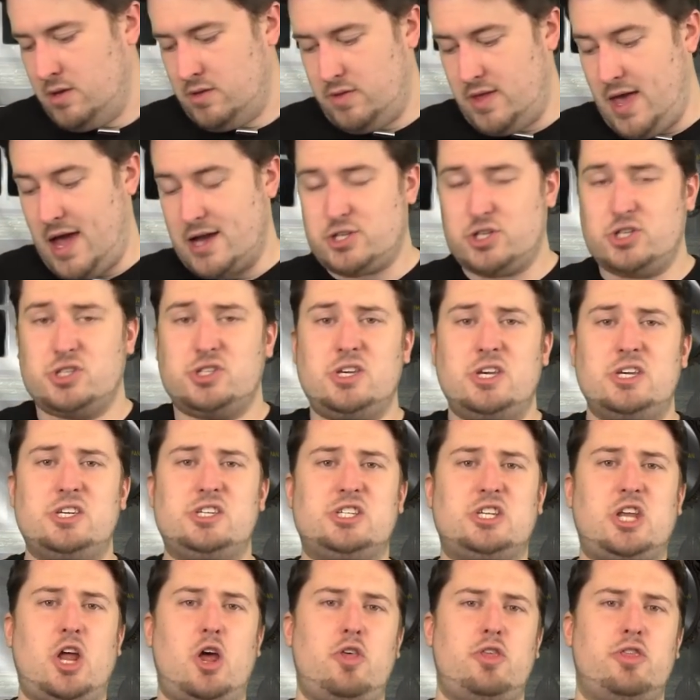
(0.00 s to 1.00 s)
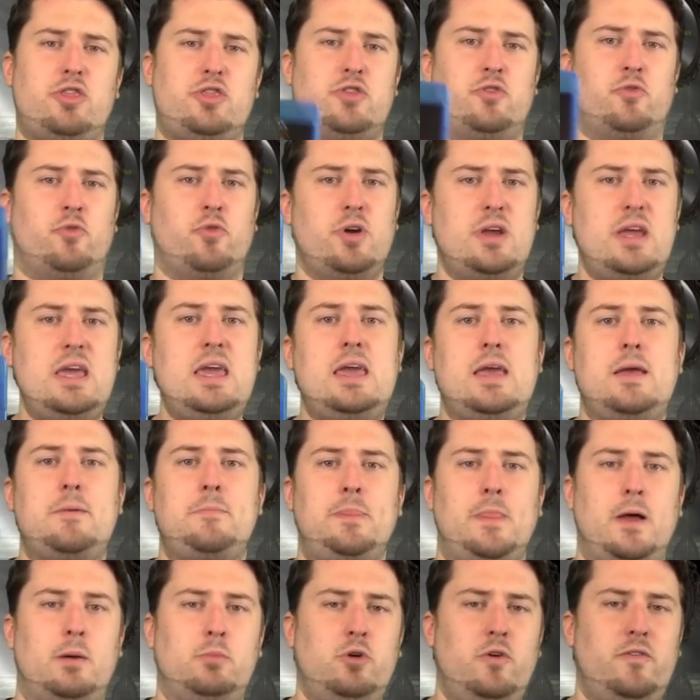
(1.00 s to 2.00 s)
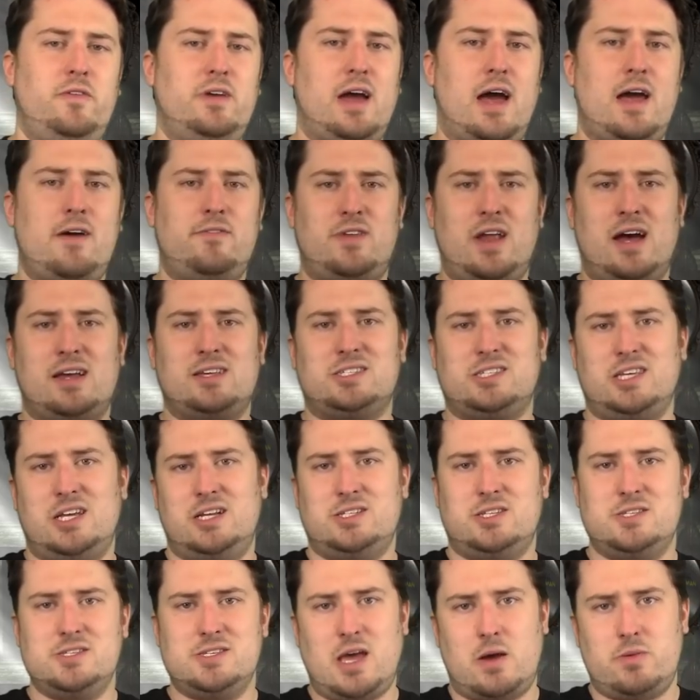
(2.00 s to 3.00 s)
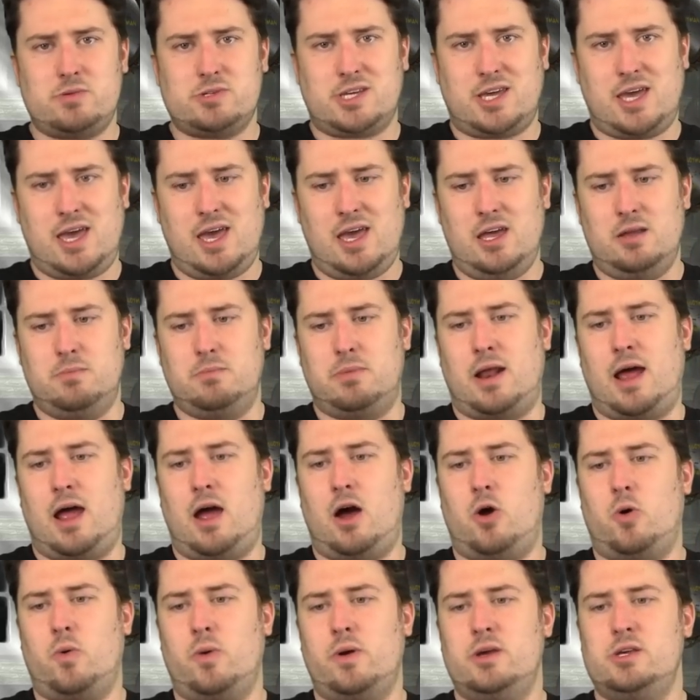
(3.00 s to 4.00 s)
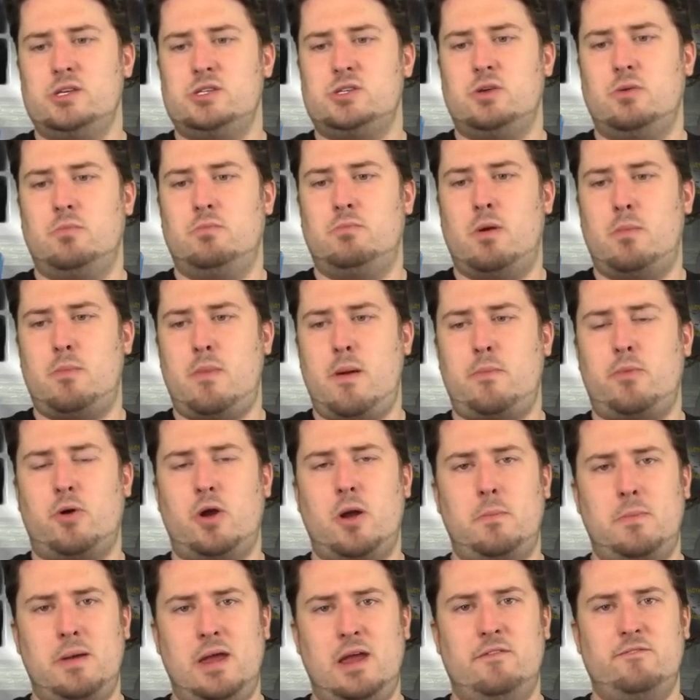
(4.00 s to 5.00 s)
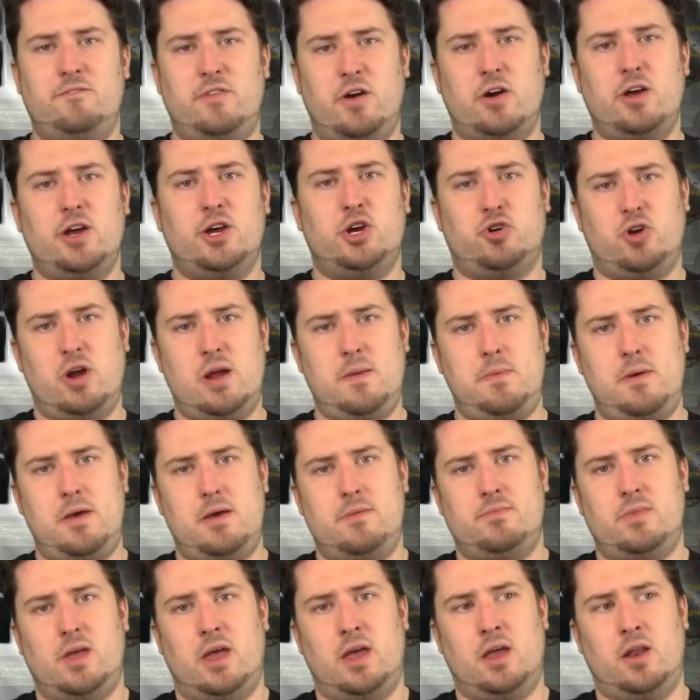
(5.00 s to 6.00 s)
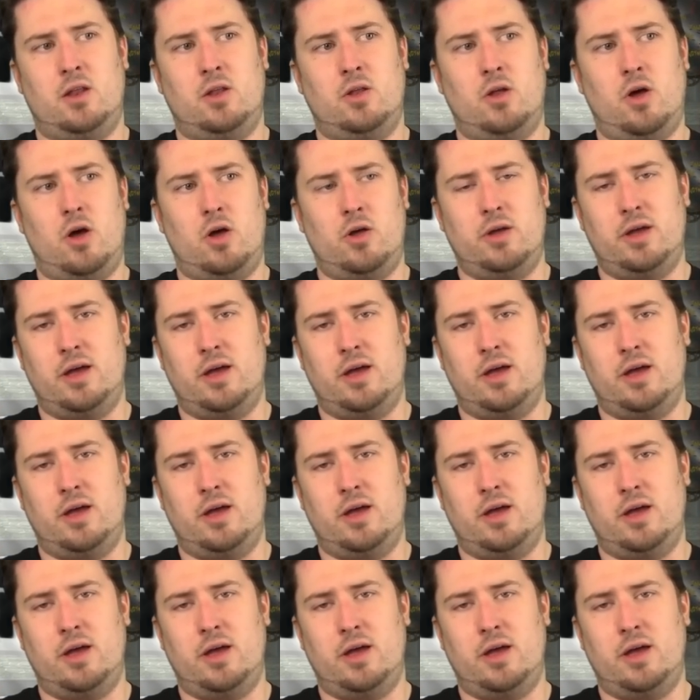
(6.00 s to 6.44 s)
The Exorcist 3, a movie I have not seen since I was a kid, but I always remember it being very creepy and